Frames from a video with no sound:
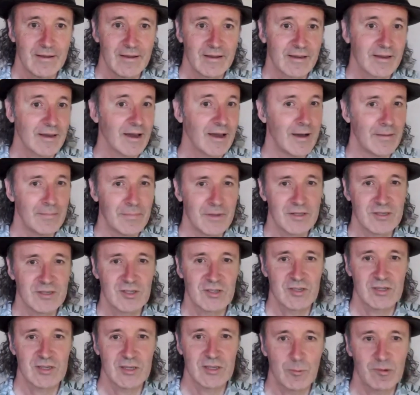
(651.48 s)
Come and
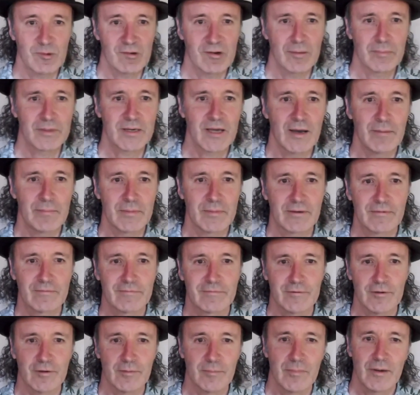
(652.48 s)
see where I'm coming
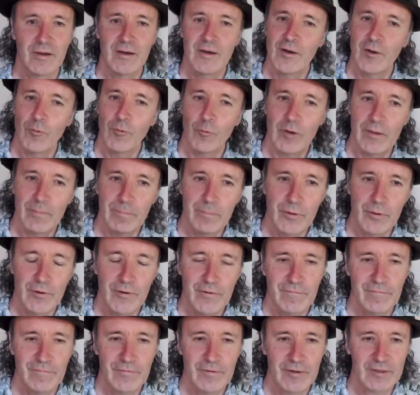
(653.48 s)
from, where
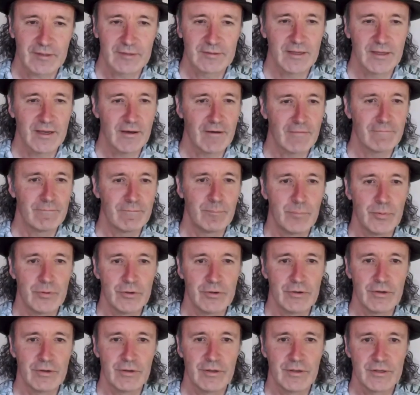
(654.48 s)
perfect love
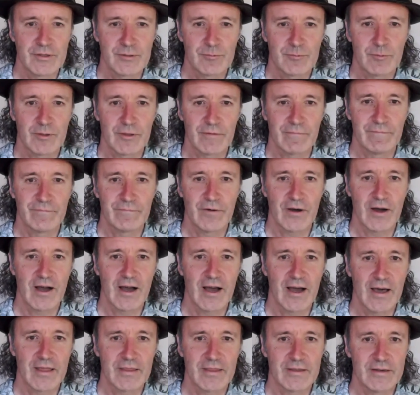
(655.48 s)
burns with a
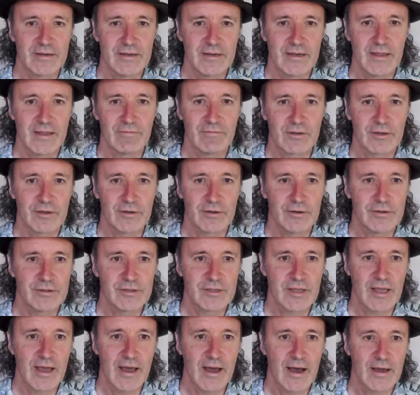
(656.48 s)
fire that never
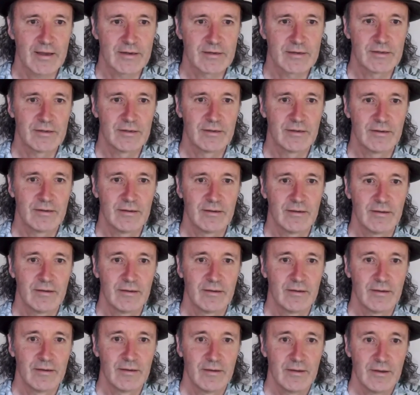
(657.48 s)
goes out,
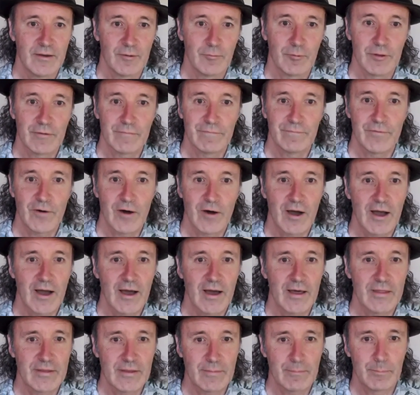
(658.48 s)
with a
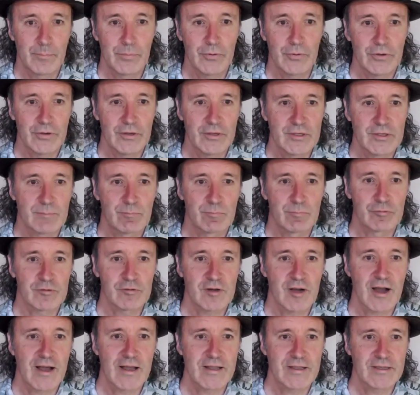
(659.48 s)
fire that burns
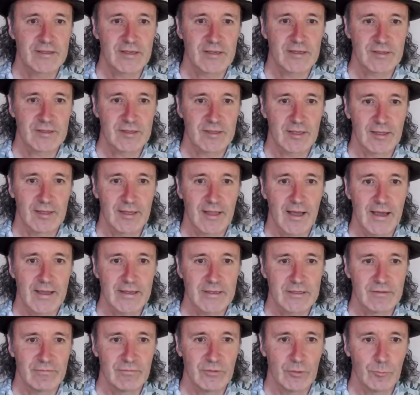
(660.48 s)
bright as the
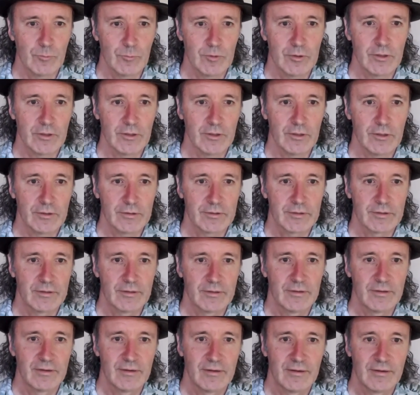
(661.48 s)
light of the world,
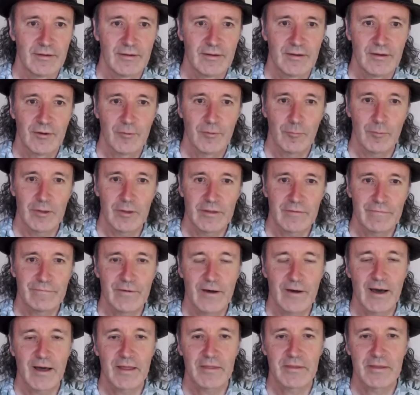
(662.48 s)
where the
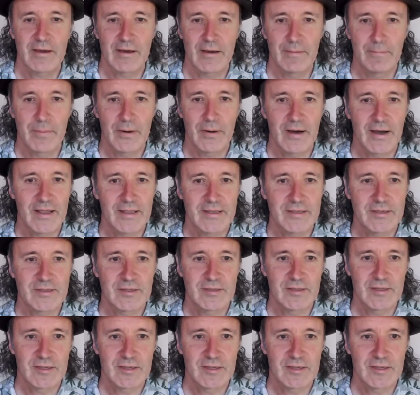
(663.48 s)
Father abides in